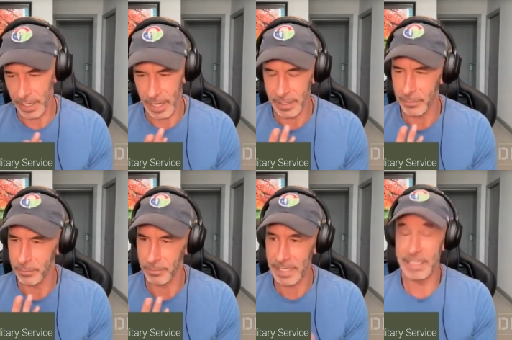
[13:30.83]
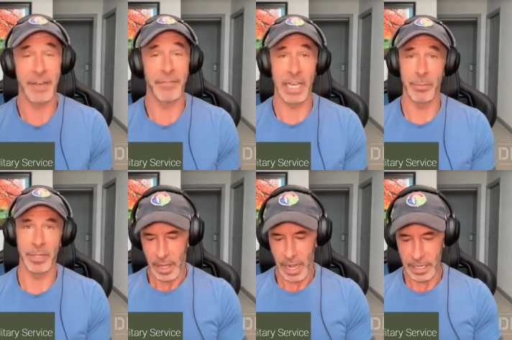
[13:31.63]
I don't, I didn't have a game
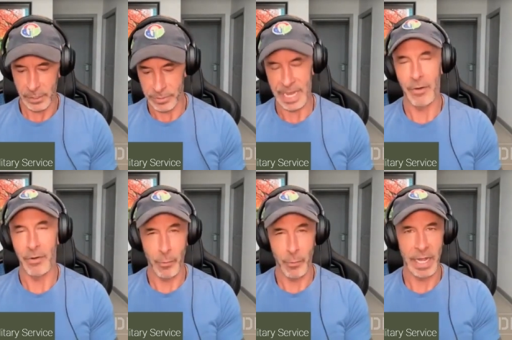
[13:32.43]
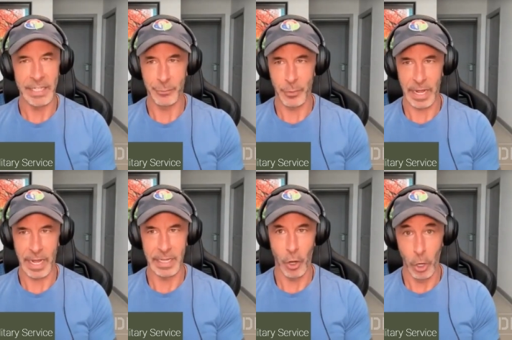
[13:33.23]
plan. I knew salary wise what
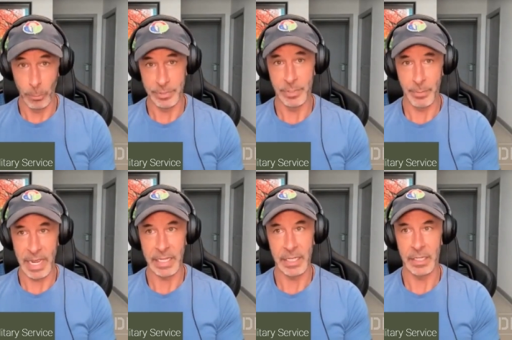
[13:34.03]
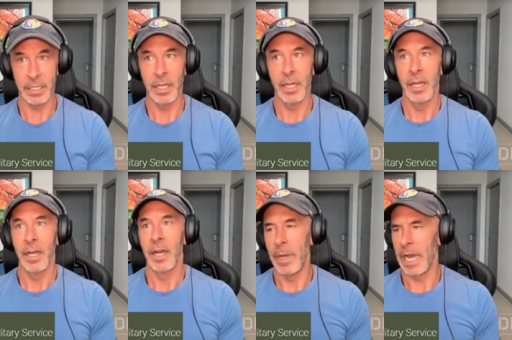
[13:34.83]
I hoped to make.
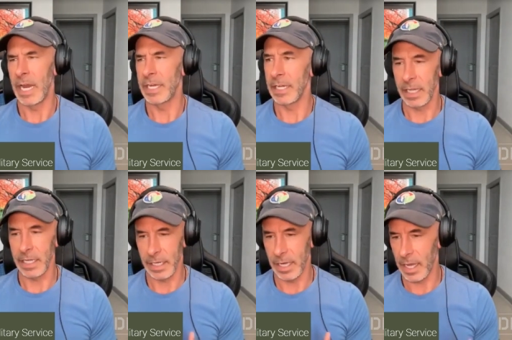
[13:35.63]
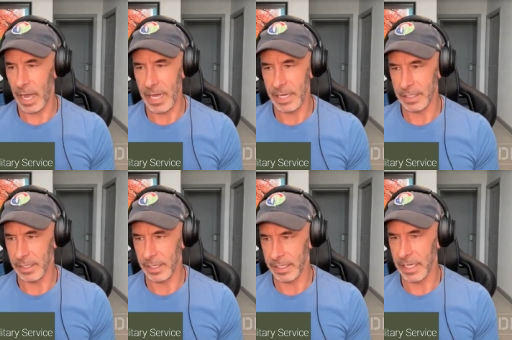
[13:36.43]
And I didn't like, I didn't,
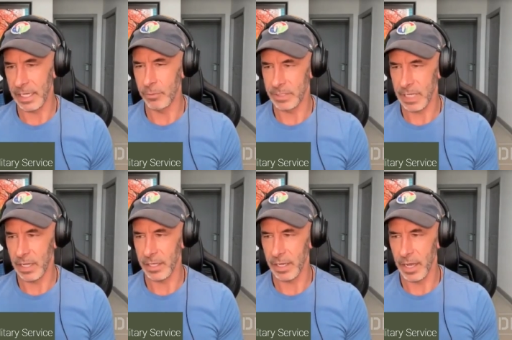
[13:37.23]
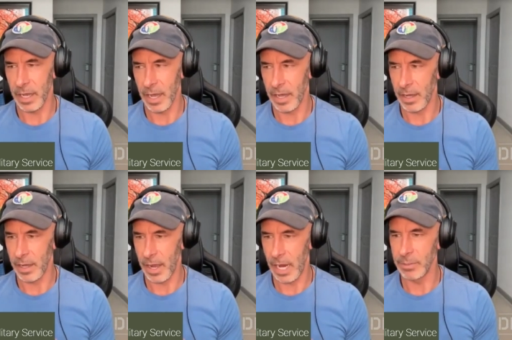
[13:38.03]
again, it was kind of like
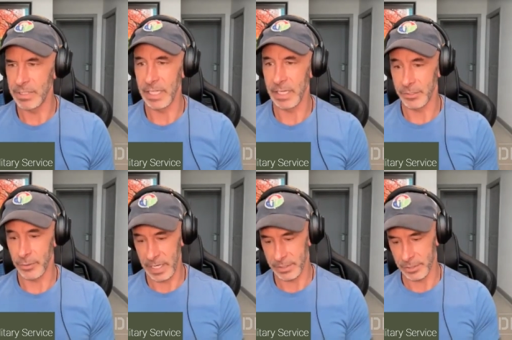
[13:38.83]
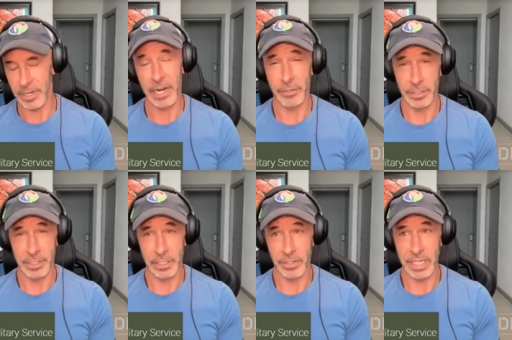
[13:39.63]
I was in, so I had started out in
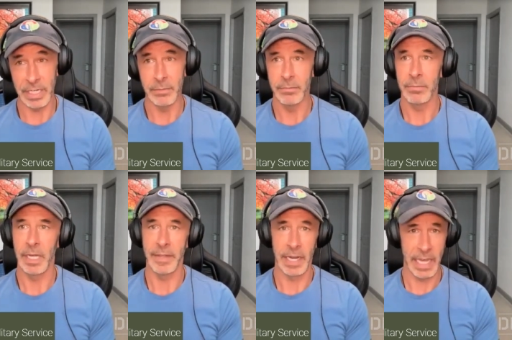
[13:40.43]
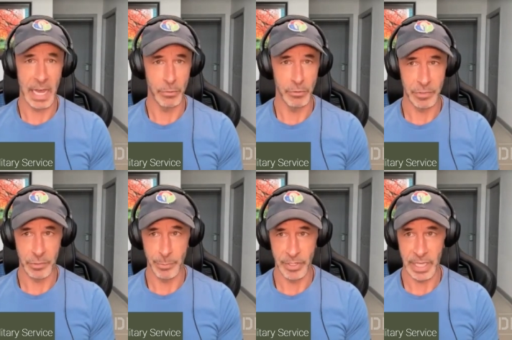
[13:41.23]
artillery and I moved to
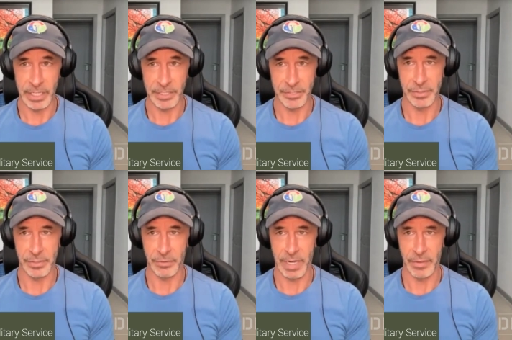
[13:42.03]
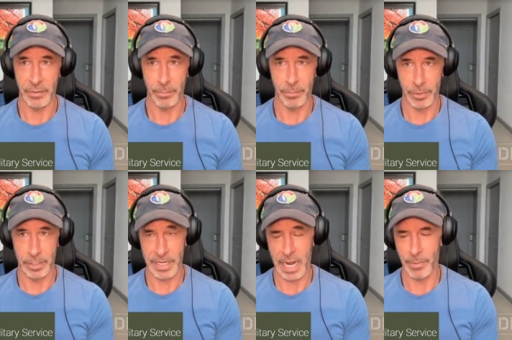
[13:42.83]
communications around the, the
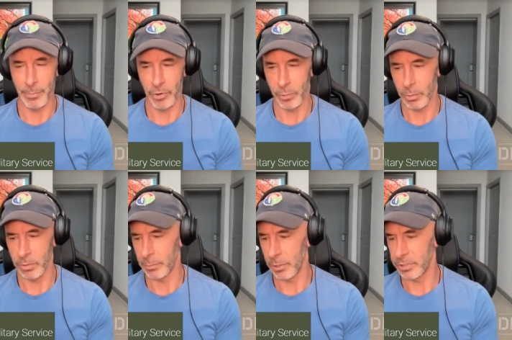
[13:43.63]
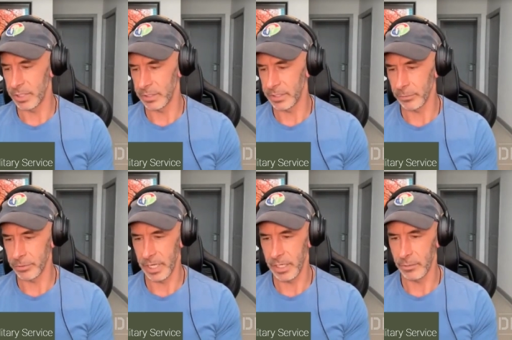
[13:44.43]
time the Marine Corps is merging single
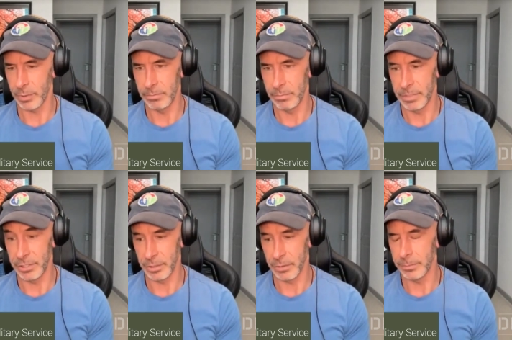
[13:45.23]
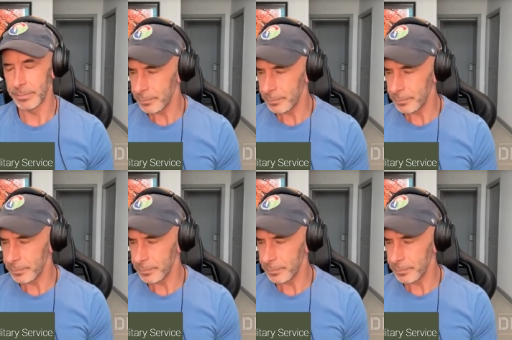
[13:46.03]
channel with digital.